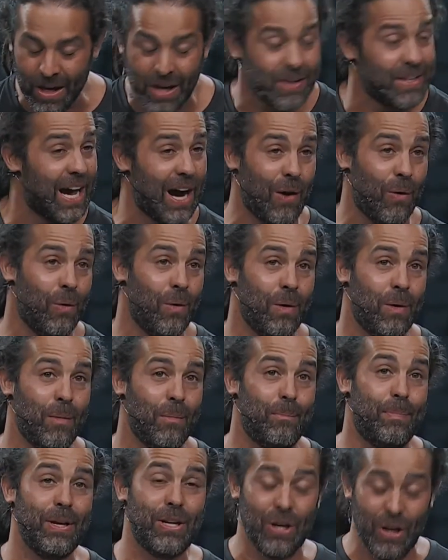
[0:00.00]
Now,
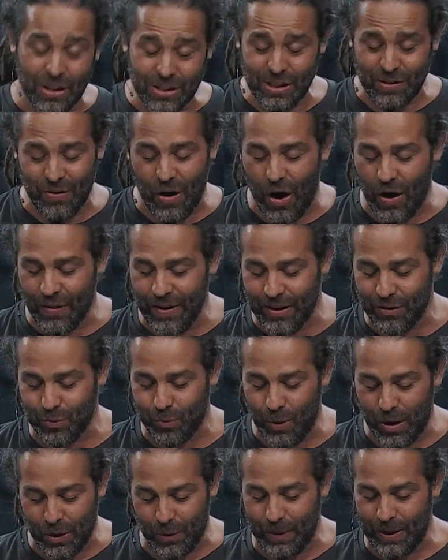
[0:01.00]
because of all this,
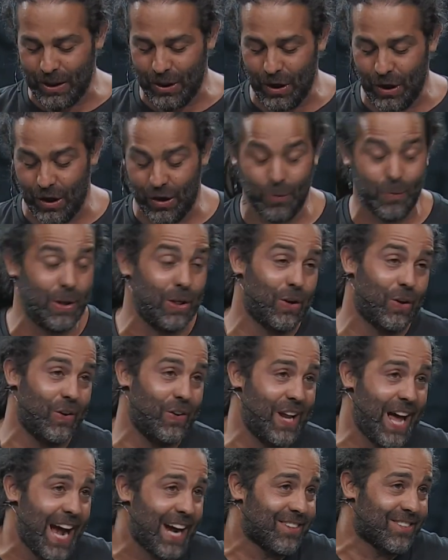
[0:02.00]
what do we learn? We learn
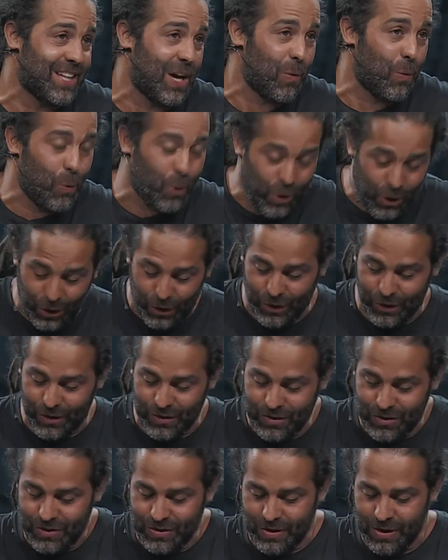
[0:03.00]
next that
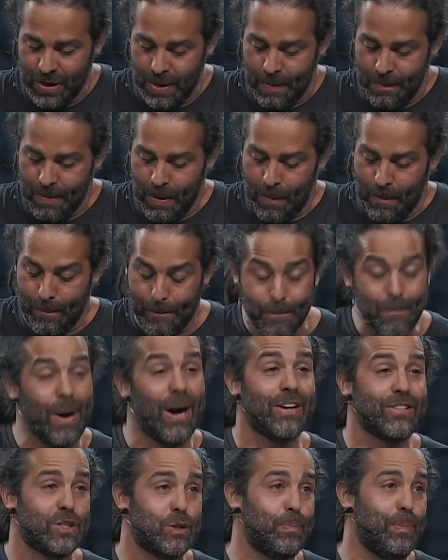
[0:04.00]
words
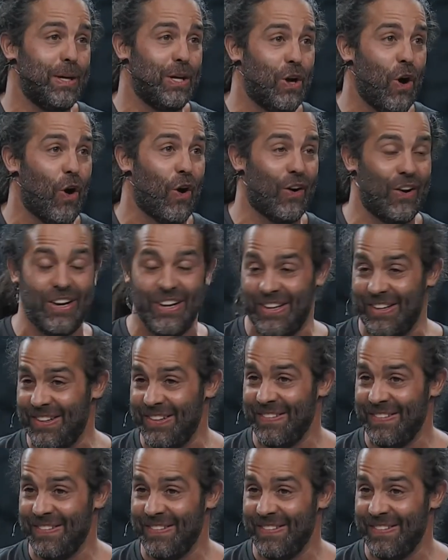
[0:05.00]
must be guarded.